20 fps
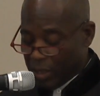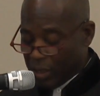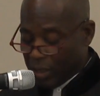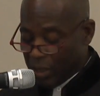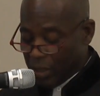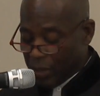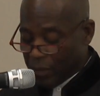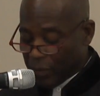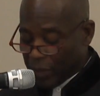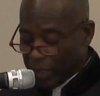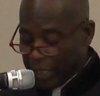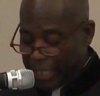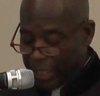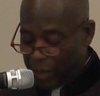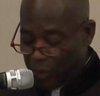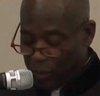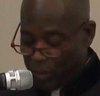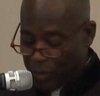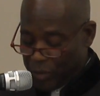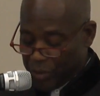of a
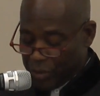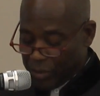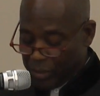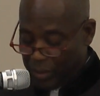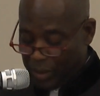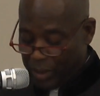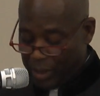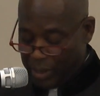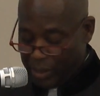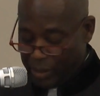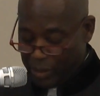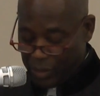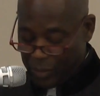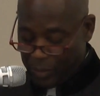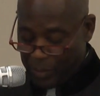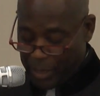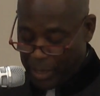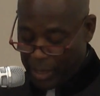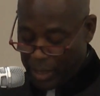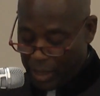language and its
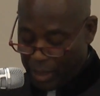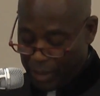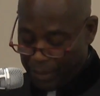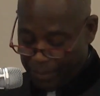meaning.